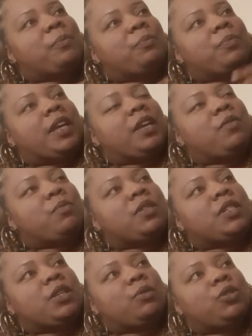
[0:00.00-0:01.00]
they give you a
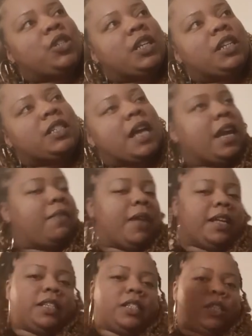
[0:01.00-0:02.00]
solution inside of
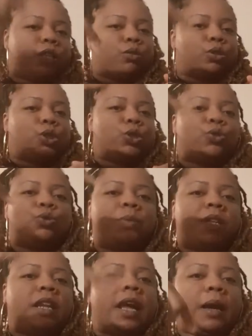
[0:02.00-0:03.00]
like this little tube.
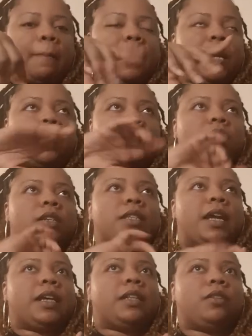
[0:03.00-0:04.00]
It look like a beaker. It's
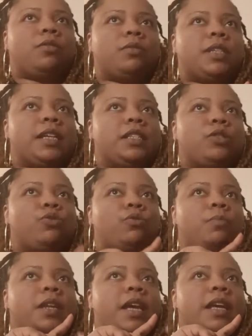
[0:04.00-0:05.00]
like a little test
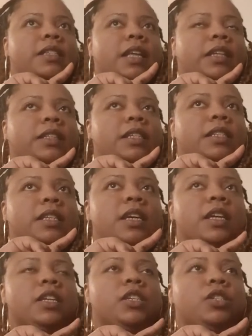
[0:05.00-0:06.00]
tube, and it has like this
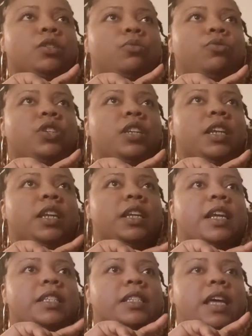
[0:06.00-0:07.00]
solution in it
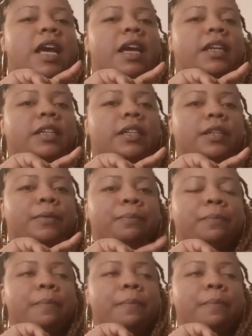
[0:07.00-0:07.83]
that's kind of,